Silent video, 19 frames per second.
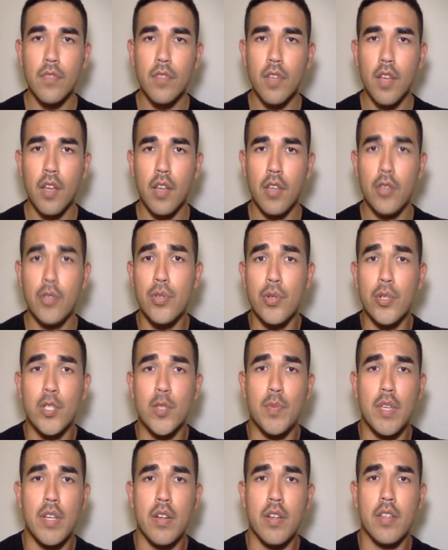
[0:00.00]
A user
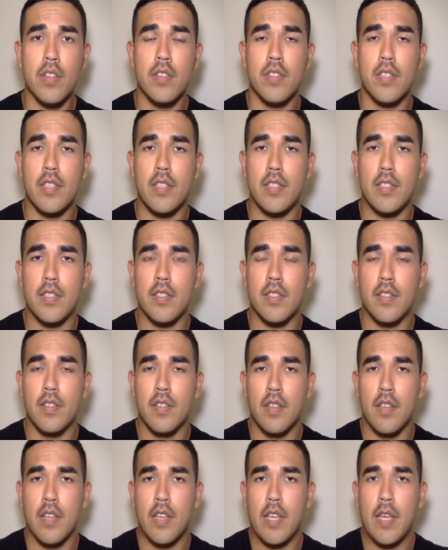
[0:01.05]
experience is
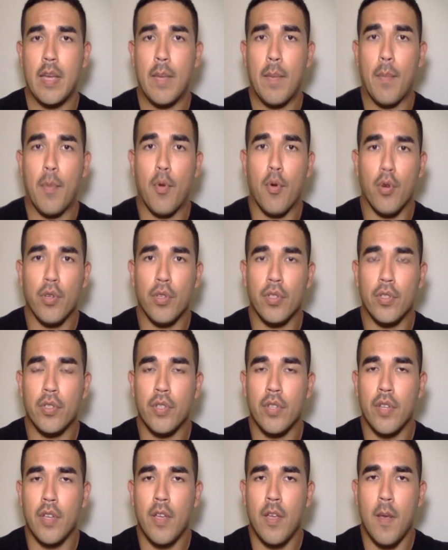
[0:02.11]
important
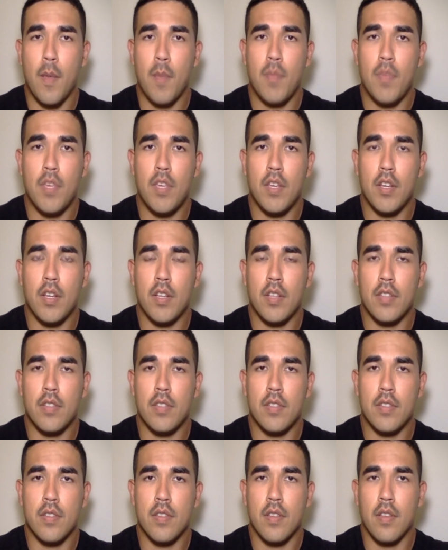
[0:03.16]

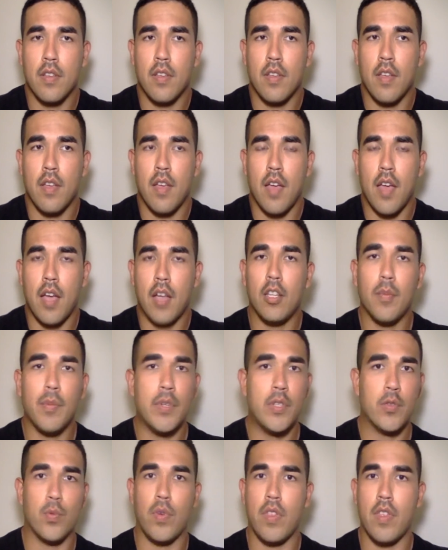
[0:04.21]
because
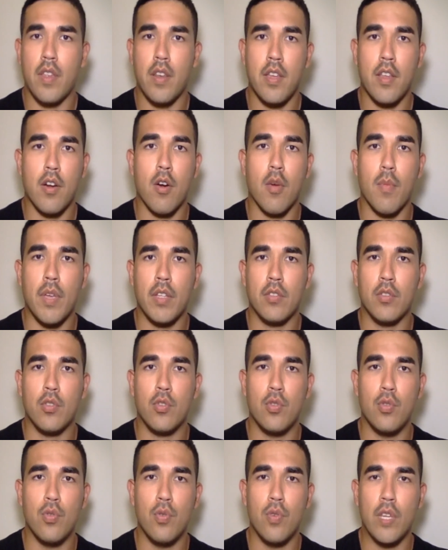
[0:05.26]
elements within it are meant
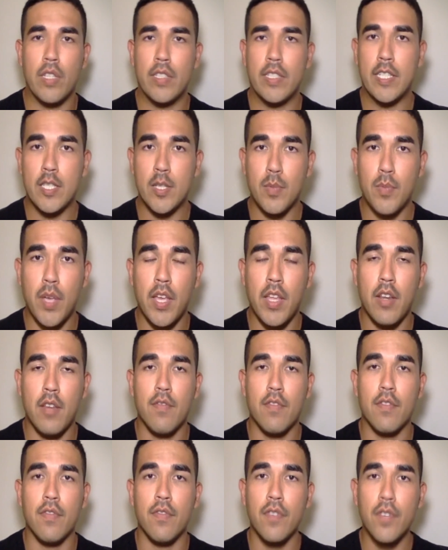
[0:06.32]
to anticipate and
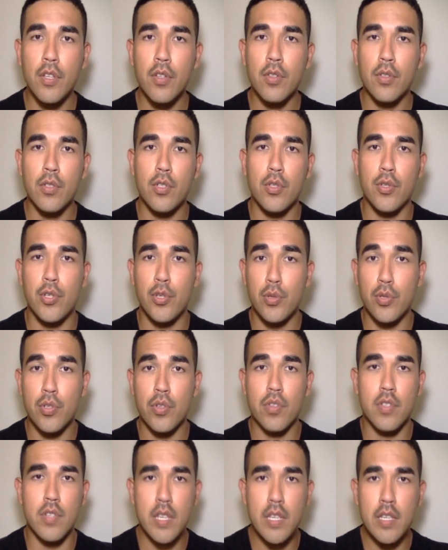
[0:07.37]
fulfill your
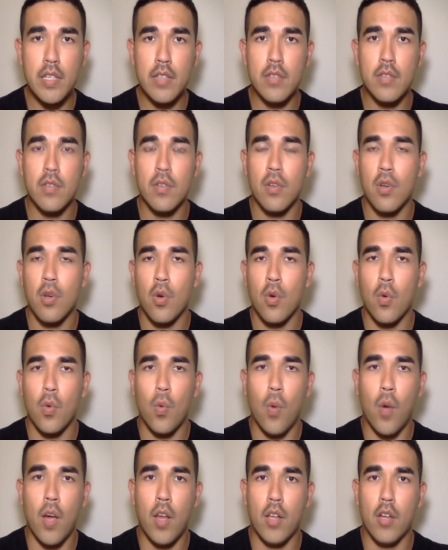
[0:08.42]
users' needs
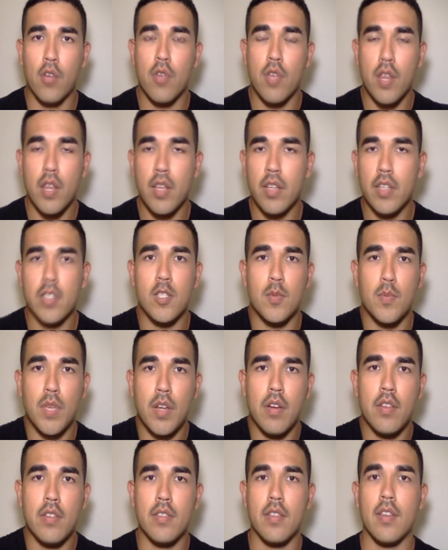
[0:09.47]
while creating an
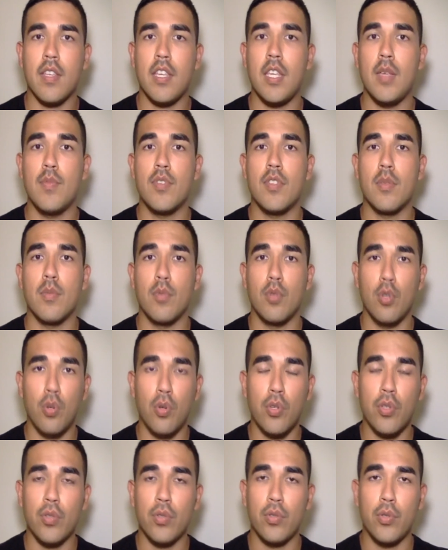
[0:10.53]
experience that keeps them
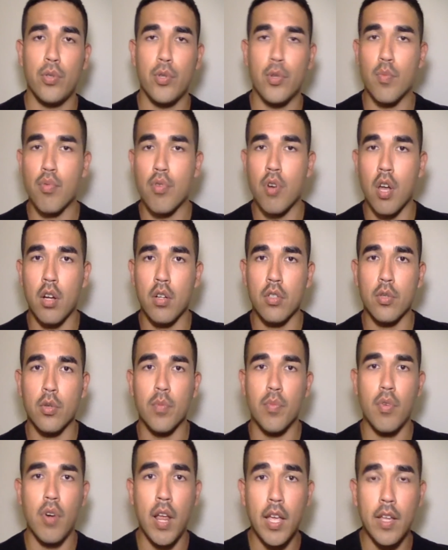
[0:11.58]
loyal to your product or
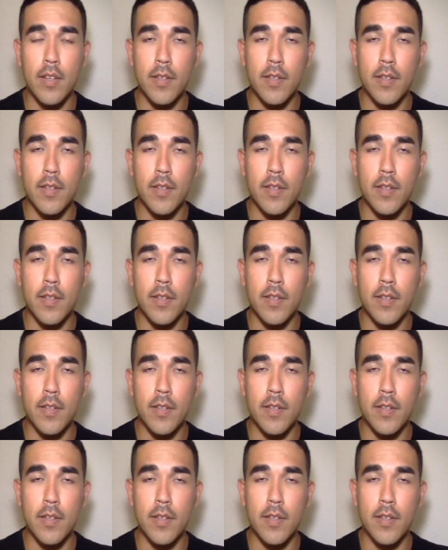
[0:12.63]
brand.